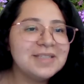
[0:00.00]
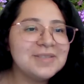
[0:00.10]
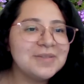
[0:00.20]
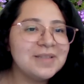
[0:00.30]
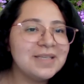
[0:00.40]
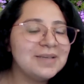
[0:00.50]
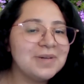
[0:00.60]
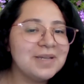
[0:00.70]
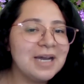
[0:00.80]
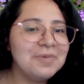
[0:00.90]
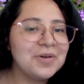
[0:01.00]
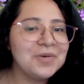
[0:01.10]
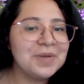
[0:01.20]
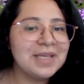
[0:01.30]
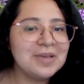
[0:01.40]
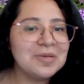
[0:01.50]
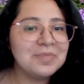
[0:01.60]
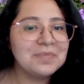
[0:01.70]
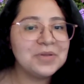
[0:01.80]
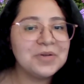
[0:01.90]
So like when I would go to him,
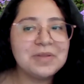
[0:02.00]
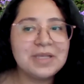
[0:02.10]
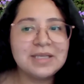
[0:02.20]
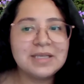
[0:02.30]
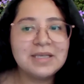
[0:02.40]
like